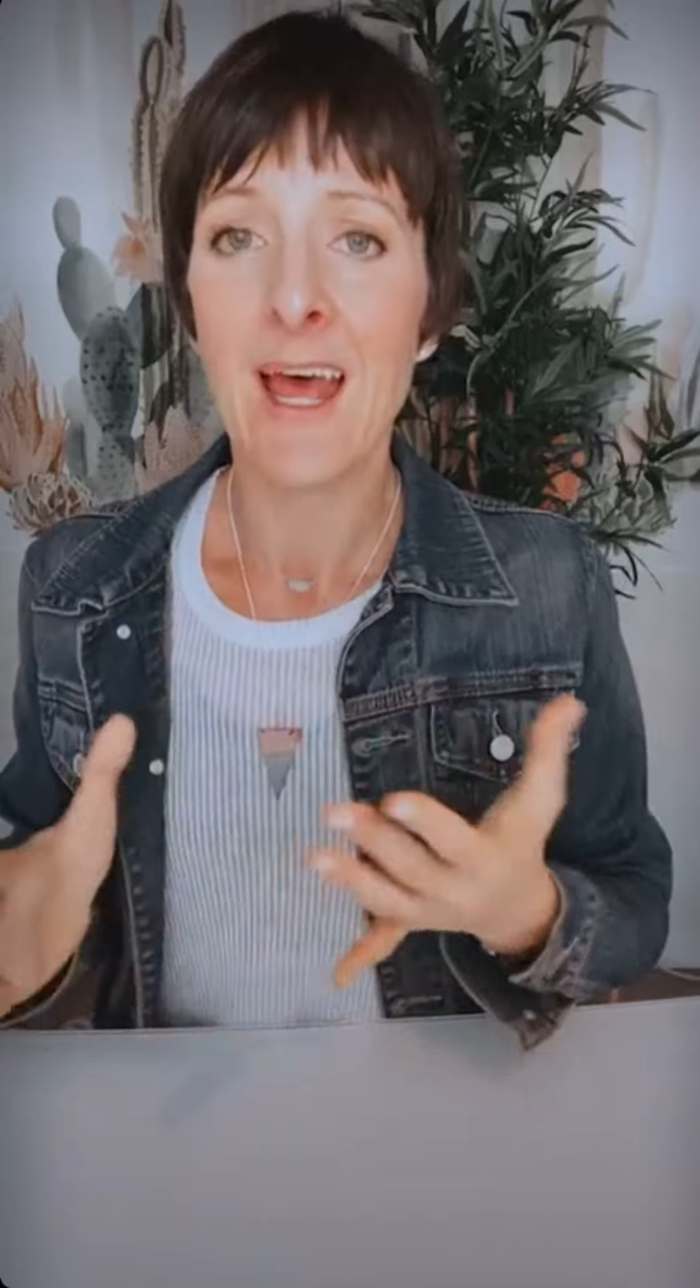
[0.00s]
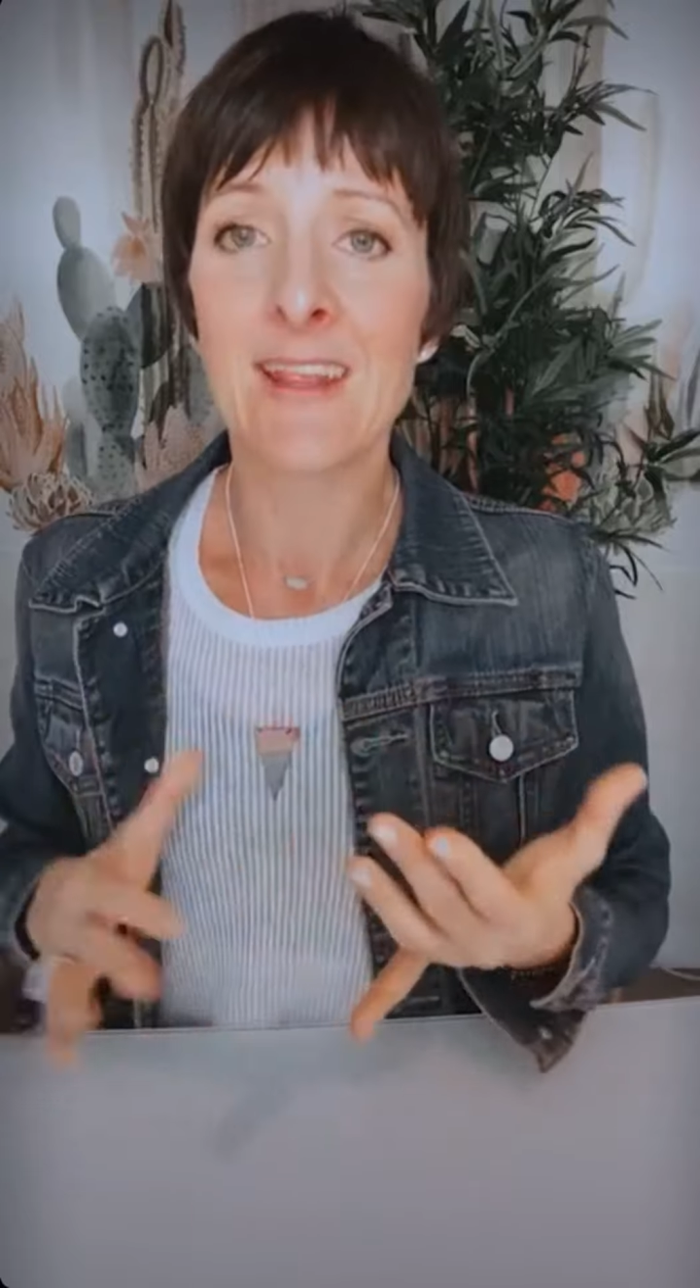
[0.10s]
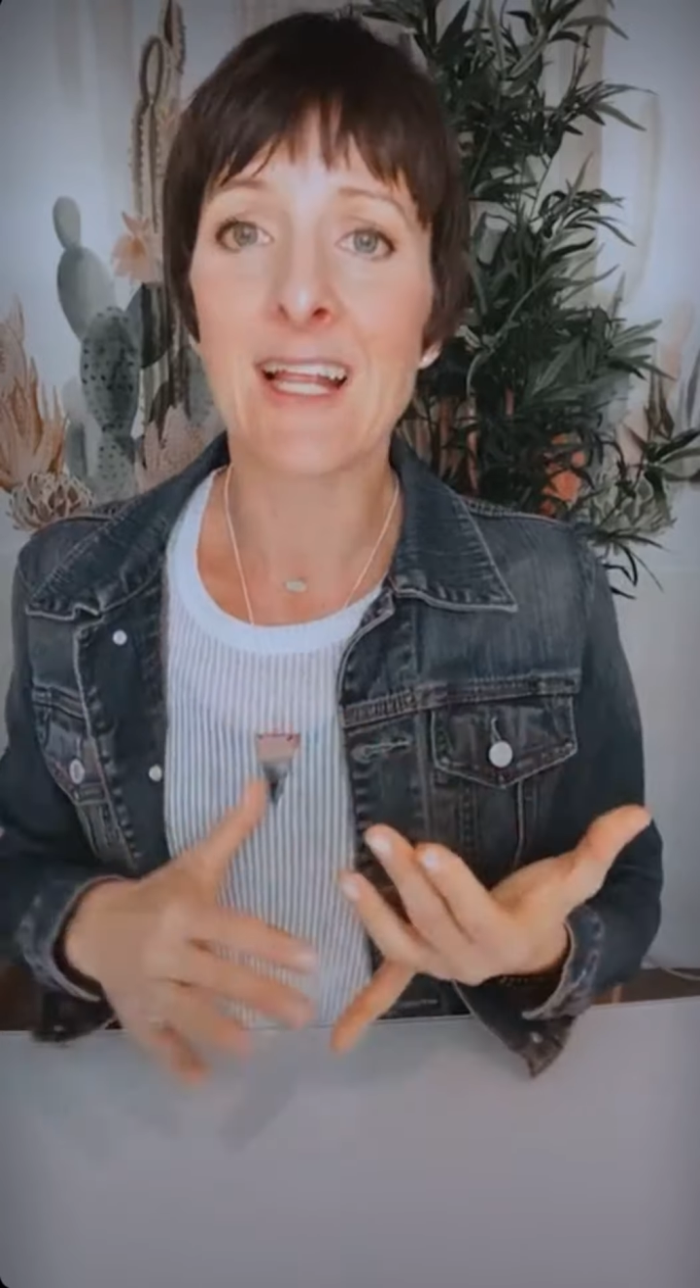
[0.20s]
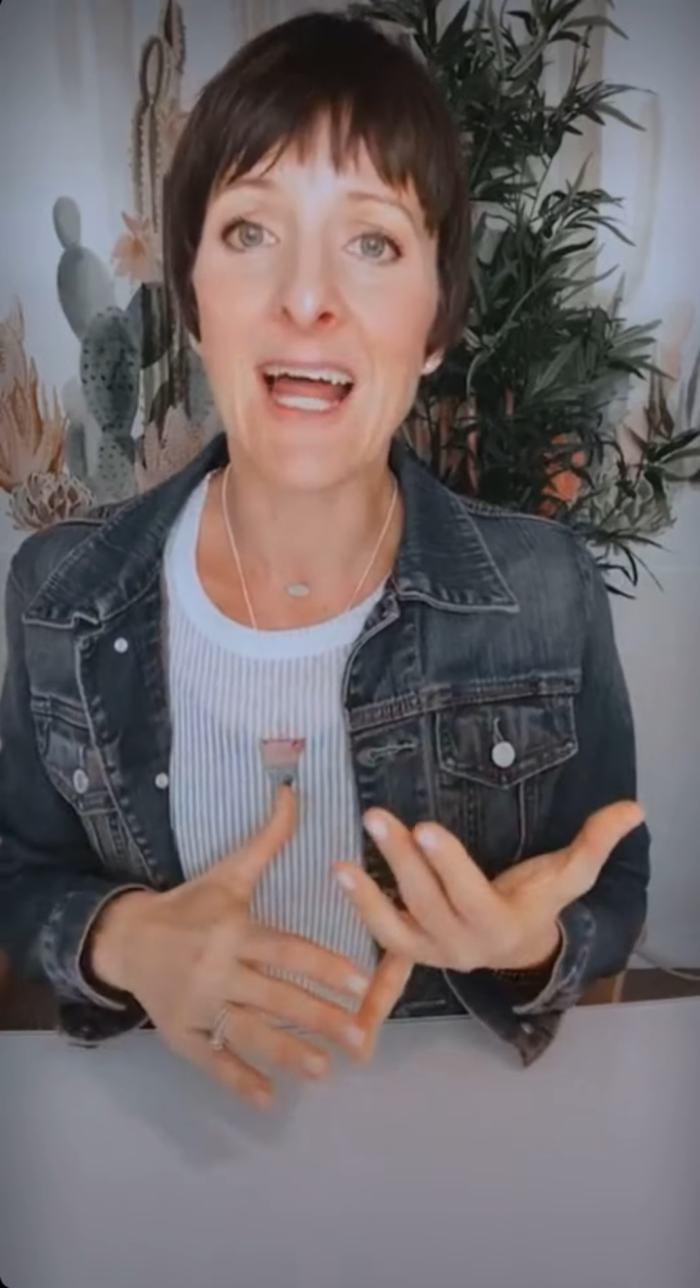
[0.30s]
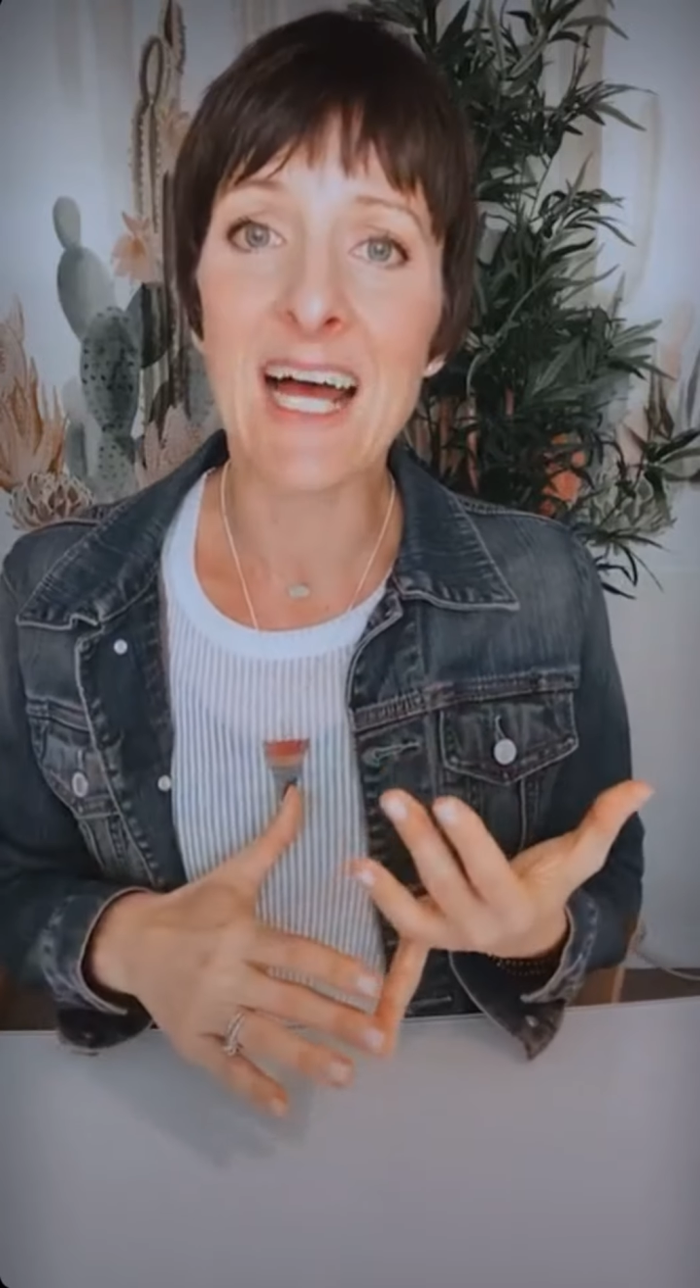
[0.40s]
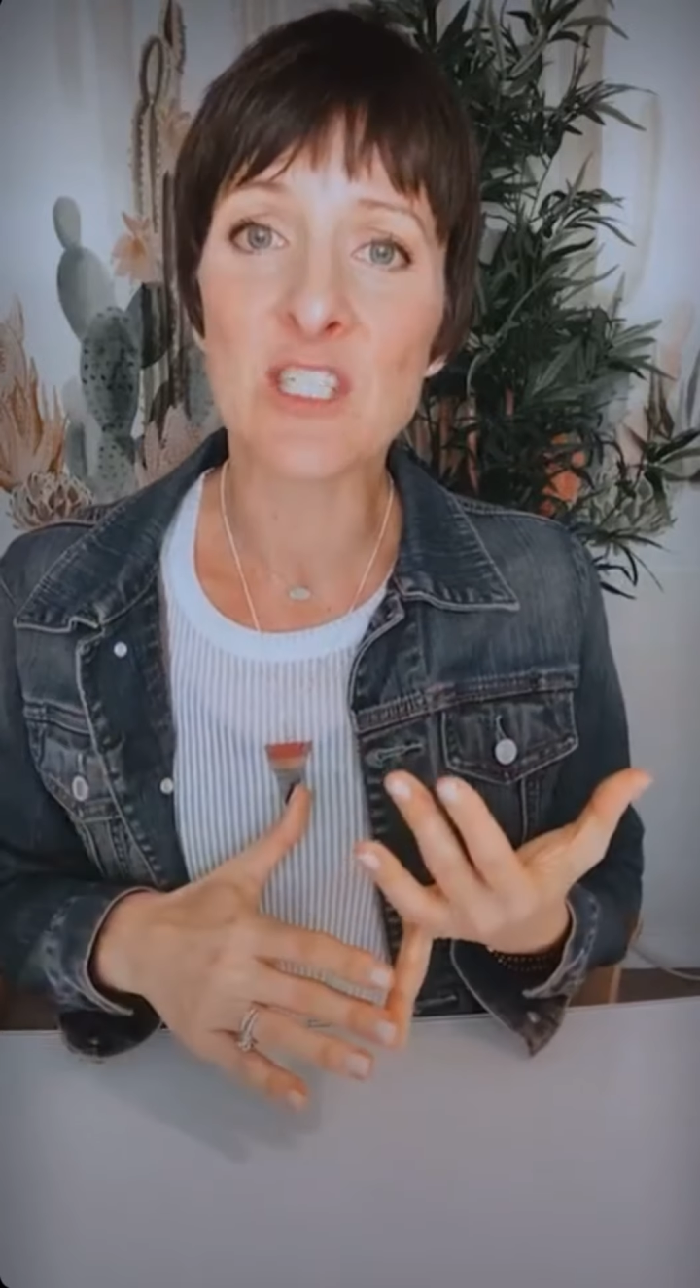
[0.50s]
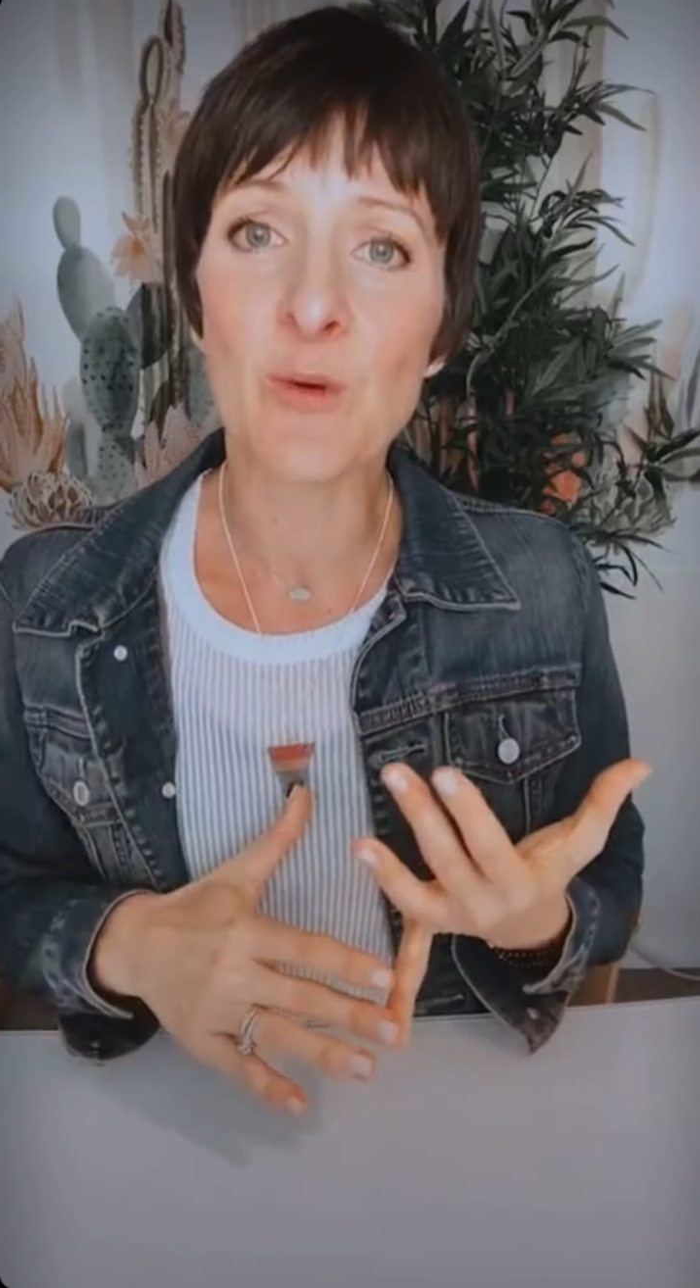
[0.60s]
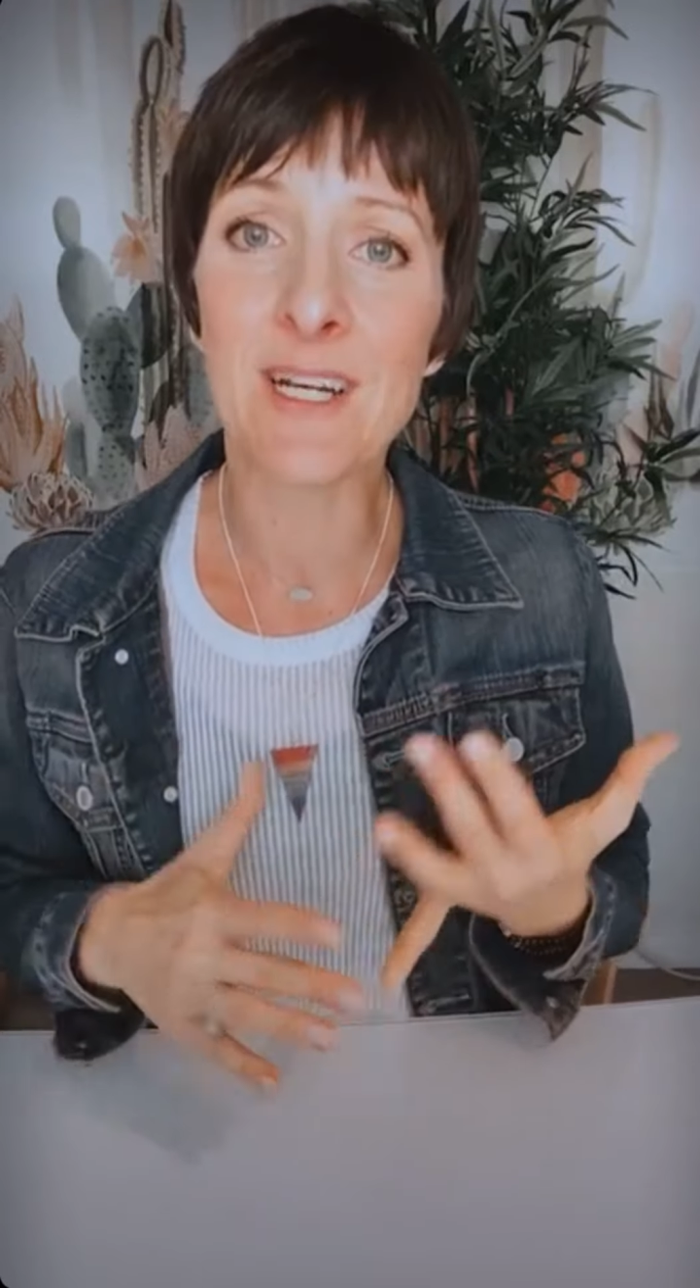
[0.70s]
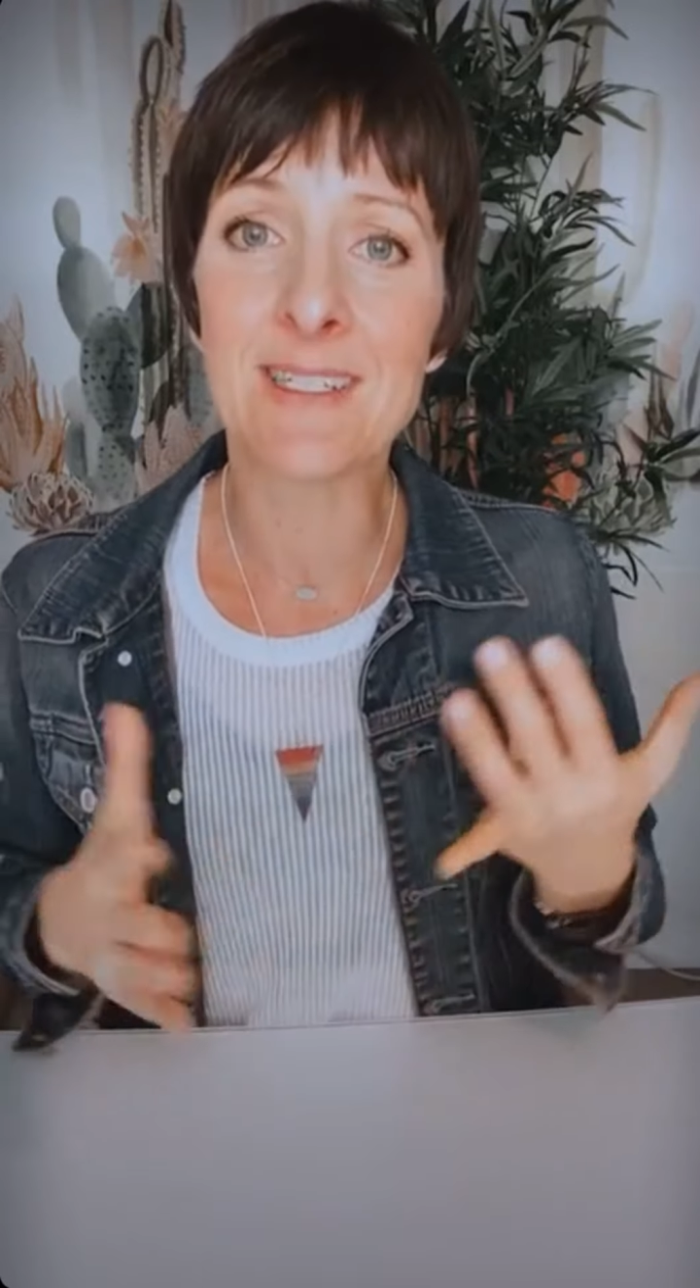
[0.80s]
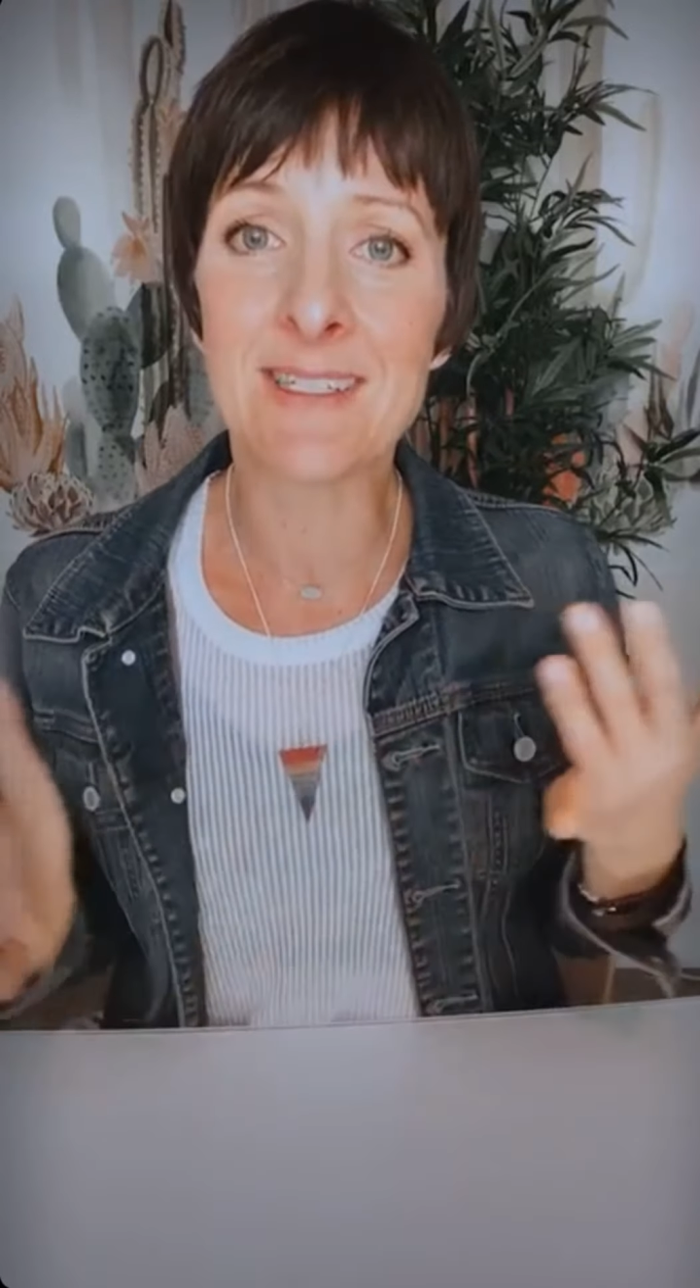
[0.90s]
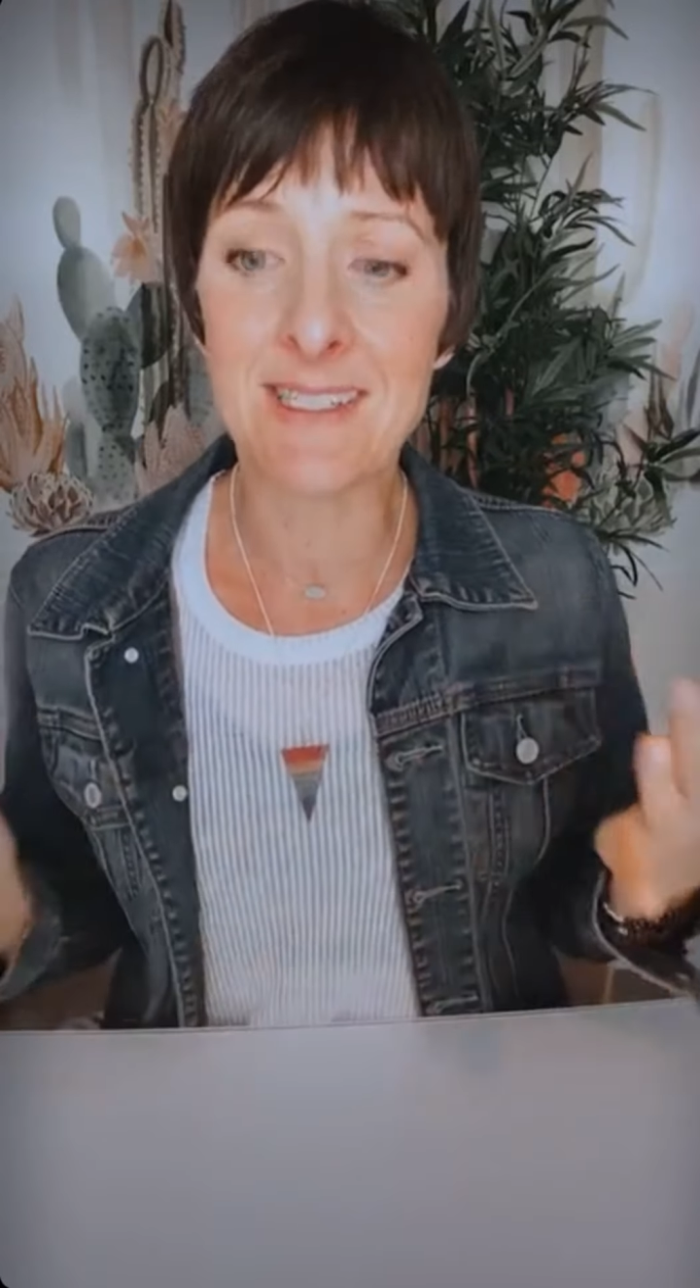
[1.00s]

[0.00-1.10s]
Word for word: The last one is